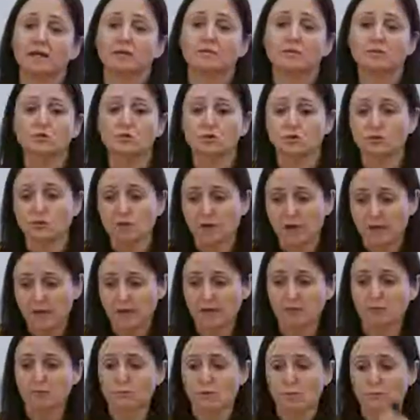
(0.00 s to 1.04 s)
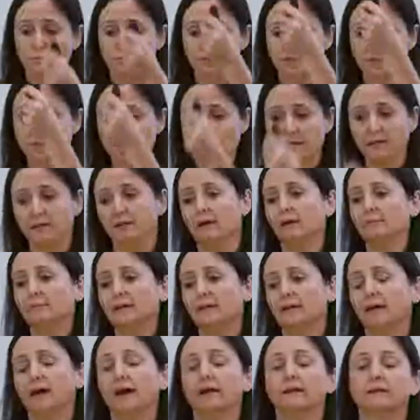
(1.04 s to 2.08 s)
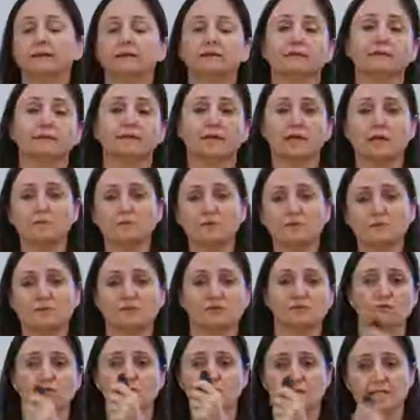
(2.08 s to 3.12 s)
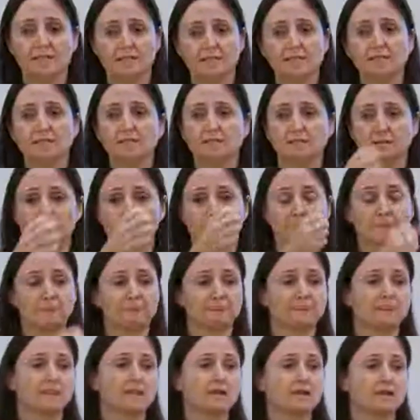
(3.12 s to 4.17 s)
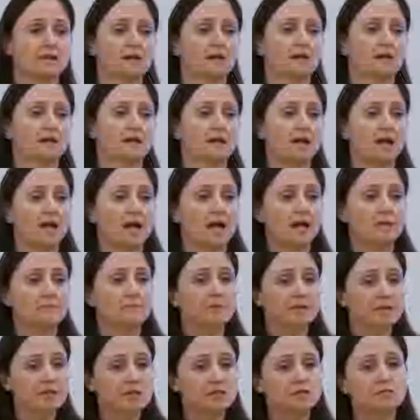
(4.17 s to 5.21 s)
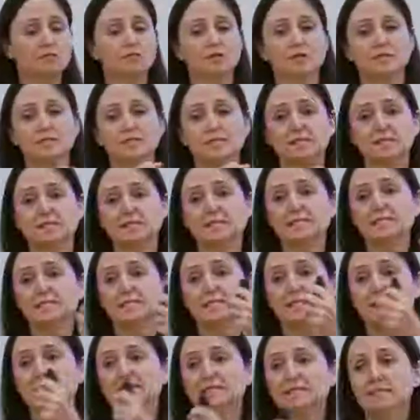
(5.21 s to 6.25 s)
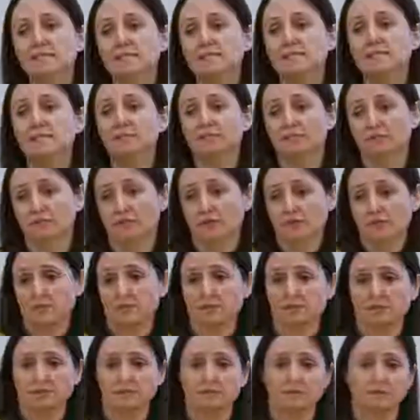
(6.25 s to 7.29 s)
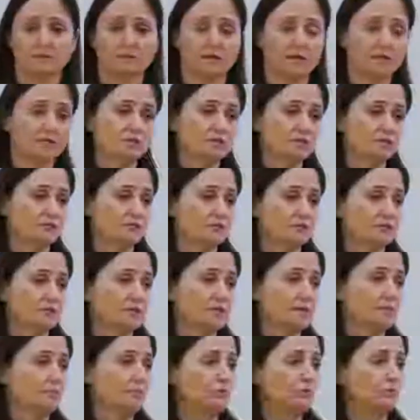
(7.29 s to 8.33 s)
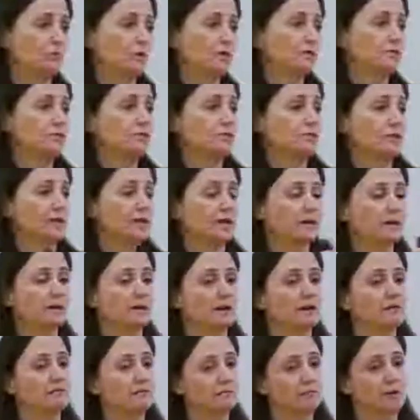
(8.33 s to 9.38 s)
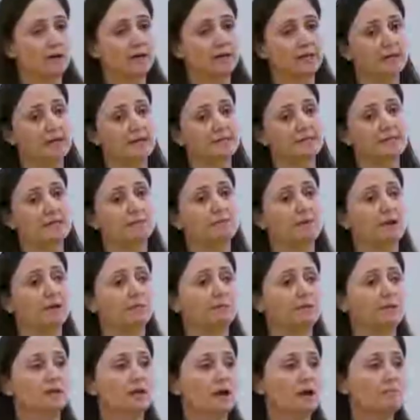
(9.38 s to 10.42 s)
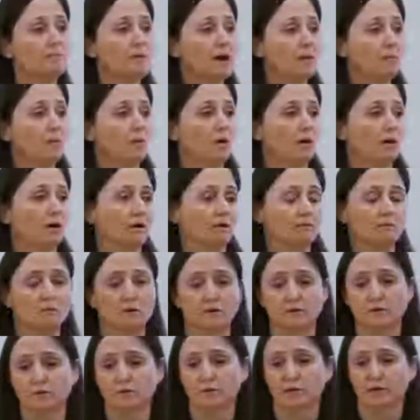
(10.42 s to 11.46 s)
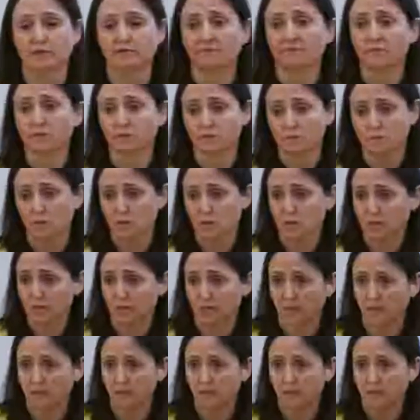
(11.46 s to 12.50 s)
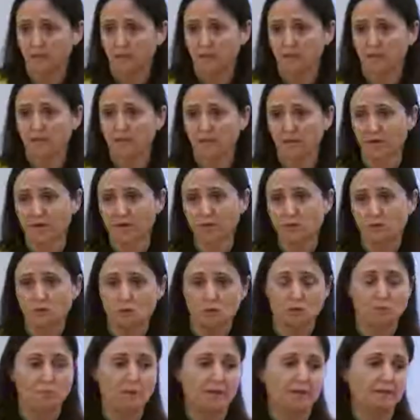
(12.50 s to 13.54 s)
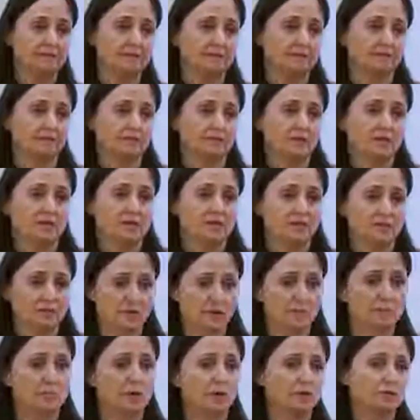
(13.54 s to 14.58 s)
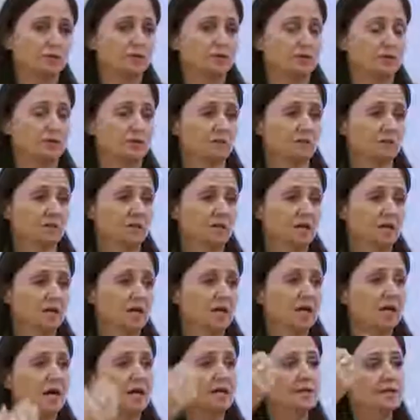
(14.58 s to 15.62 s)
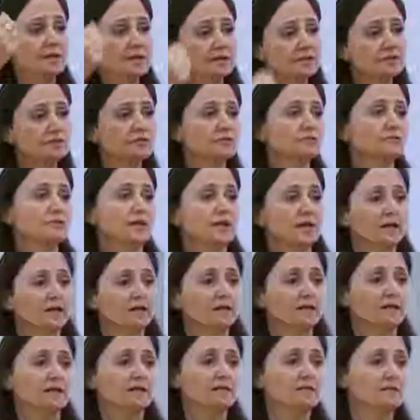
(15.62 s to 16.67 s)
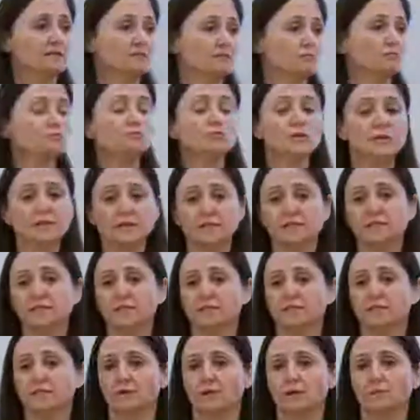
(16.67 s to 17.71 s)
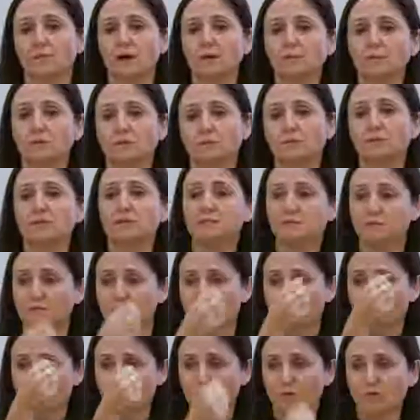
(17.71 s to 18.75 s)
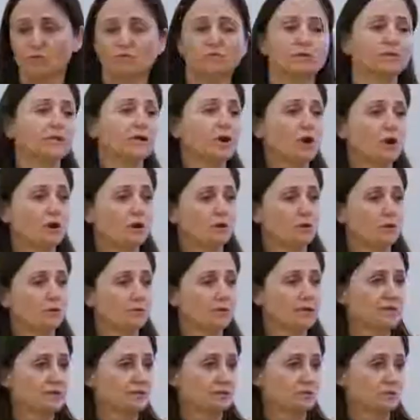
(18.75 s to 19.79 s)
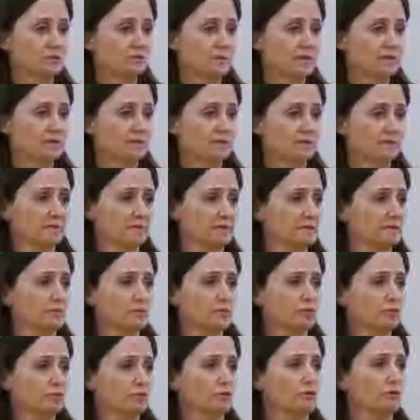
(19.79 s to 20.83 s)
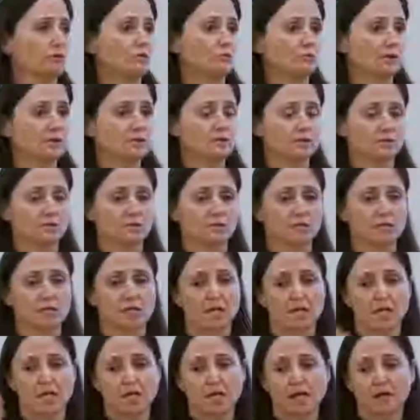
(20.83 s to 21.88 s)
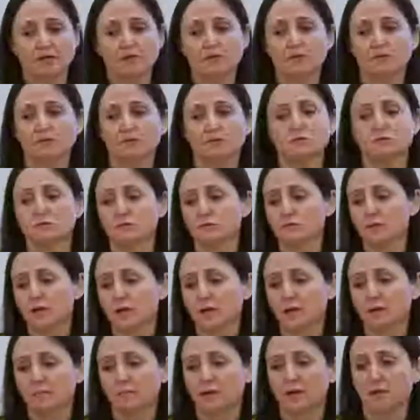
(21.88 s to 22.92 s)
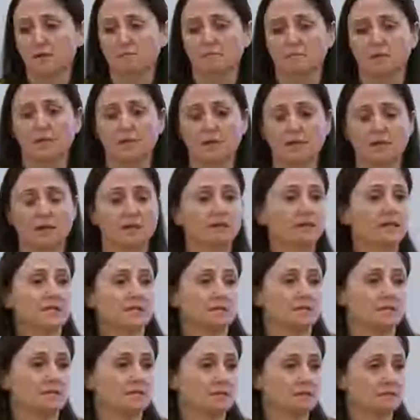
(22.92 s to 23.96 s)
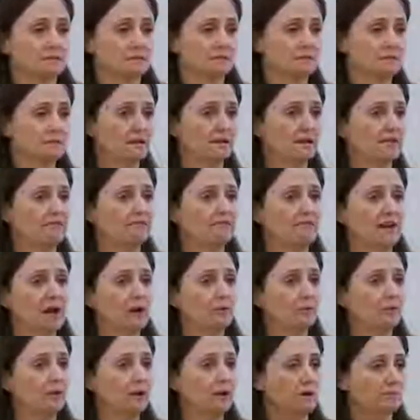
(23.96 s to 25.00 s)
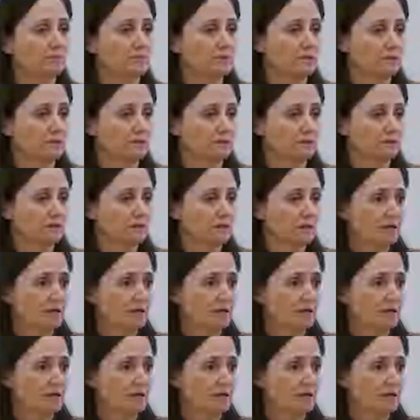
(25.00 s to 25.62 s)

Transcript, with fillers: The strands represent, I like to think of them as voices, but each voice is distinctly different. Okay, so for example, one strand of a braided essay might be a memoir where it's written in first person. It's very introspective, it's very personal. Another strand is really different. It might be a piece of really hardcore research about something, some historical research. And the third strand might be a list, like a found object.